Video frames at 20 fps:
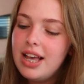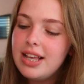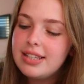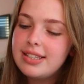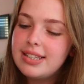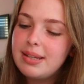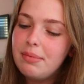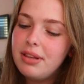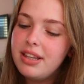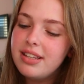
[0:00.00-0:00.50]

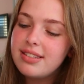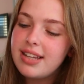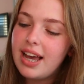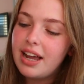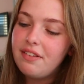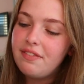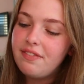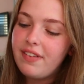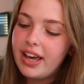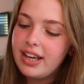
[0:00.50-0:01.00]
some of the
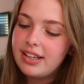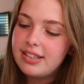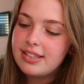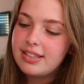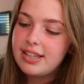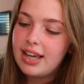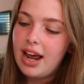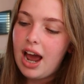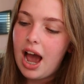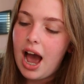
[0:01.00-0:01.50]
side
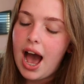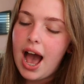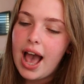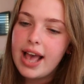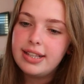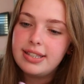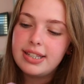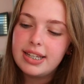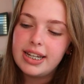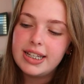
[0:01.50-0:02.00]
effects that
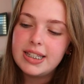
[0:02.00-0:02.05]
I did